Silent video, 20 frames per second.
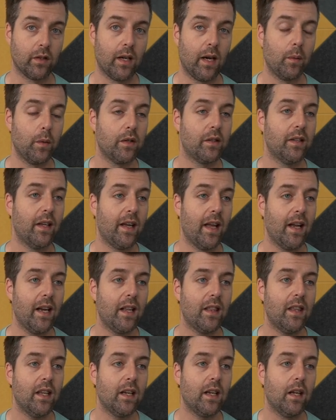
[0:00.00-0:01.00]
I would say
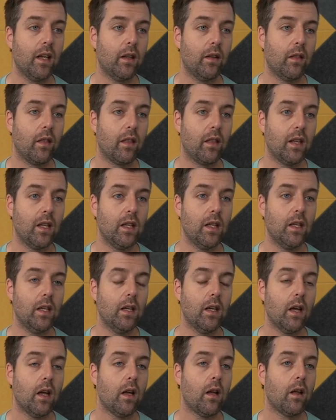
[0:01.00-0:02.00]
anything in
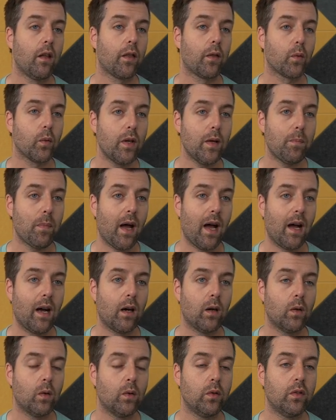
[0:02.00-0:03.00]
the
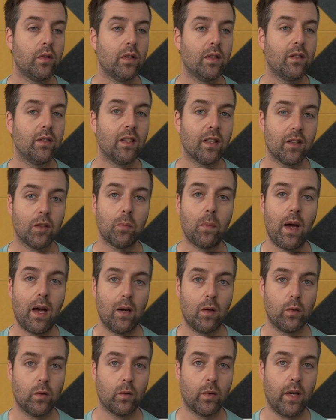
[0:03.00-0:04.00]
3-pound to
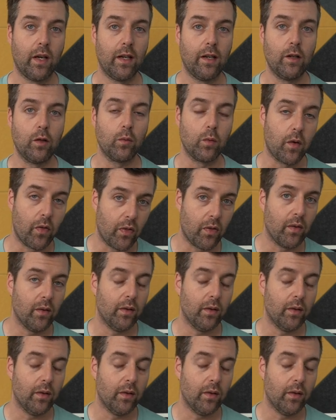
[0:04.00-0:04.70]
6-pound range, with